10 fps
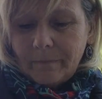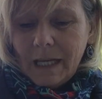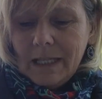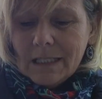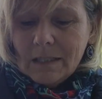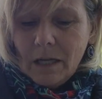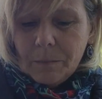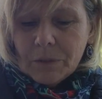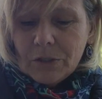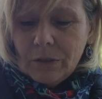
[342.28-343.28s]
And it's an
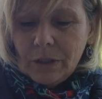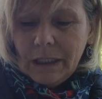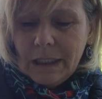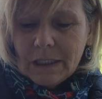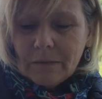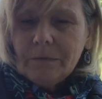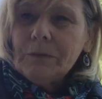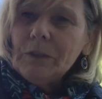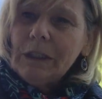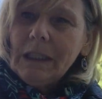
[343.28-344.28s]
opportunity to
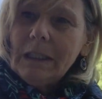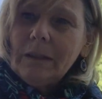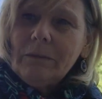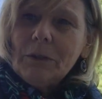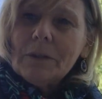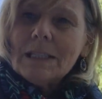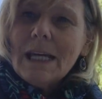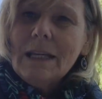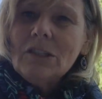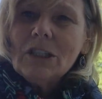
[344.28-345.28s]
fully give your
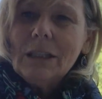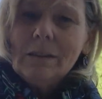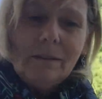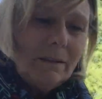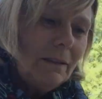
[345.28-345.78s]
attention